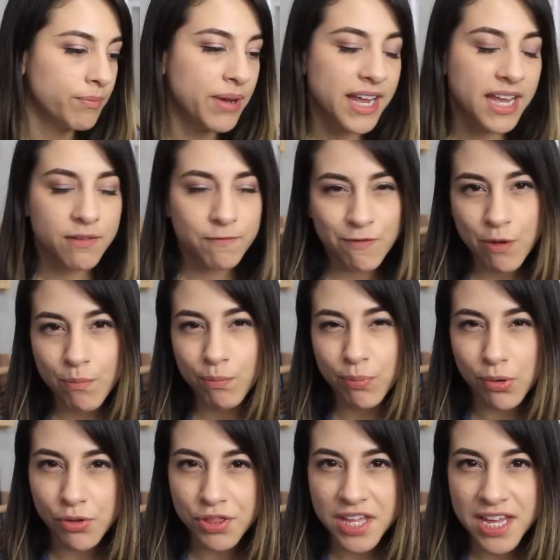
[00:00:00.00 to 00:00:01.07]
but I can fit
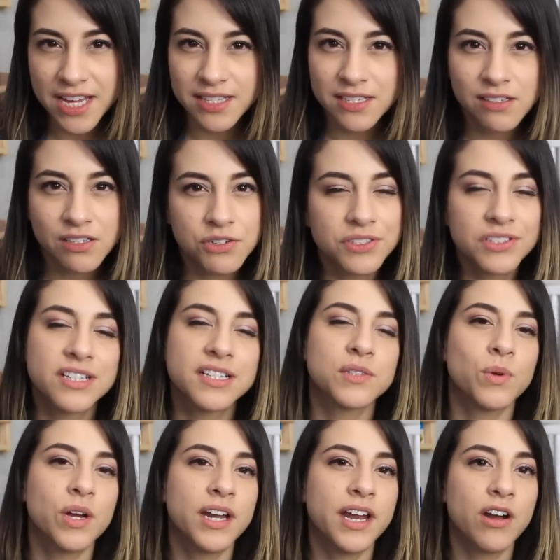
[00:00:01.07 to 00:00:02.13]
both kids' clothes in
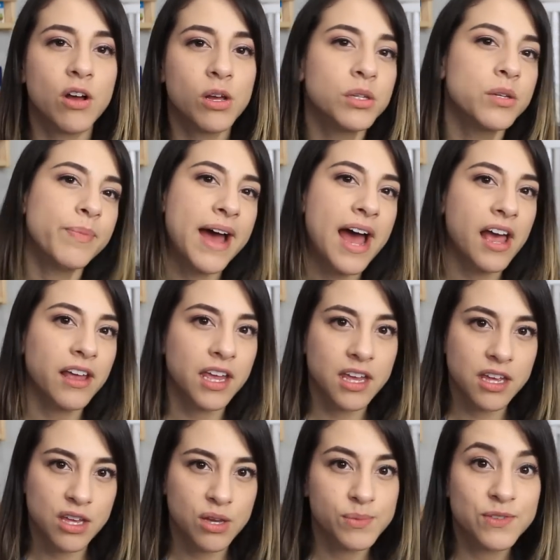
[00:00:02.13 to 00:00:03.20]
this one and all the
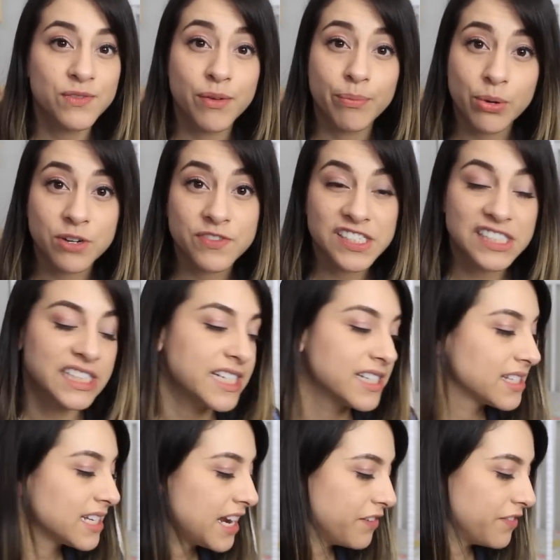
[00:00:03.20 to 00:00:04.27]
packing cubes fit perfectly
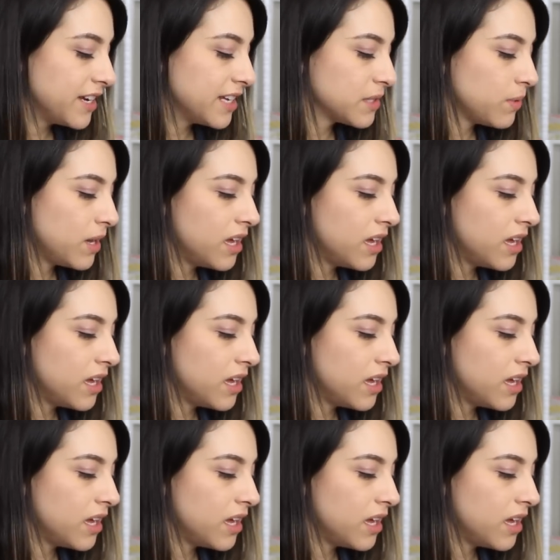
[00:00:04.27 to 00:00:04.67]
inside of it as